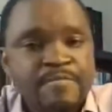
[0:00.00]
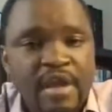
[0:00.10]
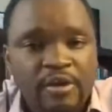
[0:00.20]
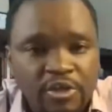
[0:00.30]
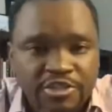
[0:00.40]

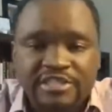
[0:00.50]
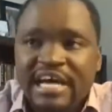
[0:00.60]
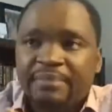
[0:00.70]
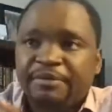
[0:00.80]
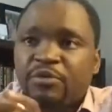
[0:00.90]
And also
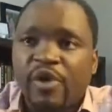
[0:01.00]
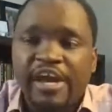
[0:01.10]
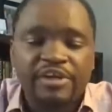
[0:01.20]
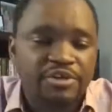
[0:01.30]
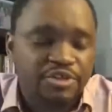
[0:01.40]
type in where
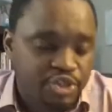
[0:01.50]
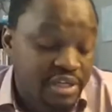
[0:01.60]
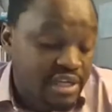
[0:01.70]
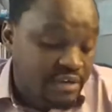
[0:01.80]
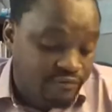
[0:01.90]
you're
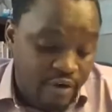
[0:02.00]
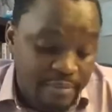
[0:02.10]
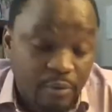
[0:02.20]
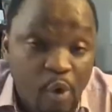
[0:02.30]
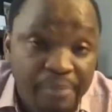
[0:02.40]
tuning in from.
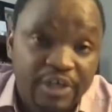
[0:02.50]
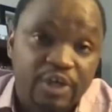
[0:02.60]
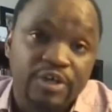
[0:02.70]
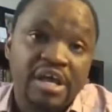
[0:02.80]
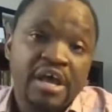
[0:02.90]
It will be
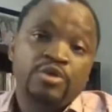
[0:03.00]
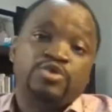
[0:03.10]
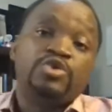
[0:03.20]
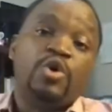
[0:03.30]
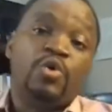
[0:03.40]
good
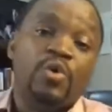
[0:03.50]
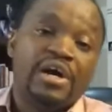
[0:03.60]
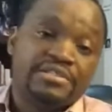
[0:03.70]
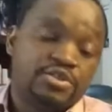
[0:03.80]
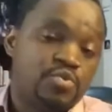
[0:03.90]
to know who
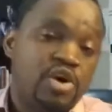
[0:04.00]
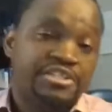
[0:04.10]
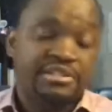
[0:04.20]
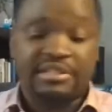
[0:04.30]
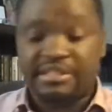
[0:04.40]
else is
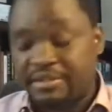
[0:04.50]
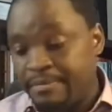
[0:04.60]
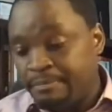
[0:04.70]
watching this.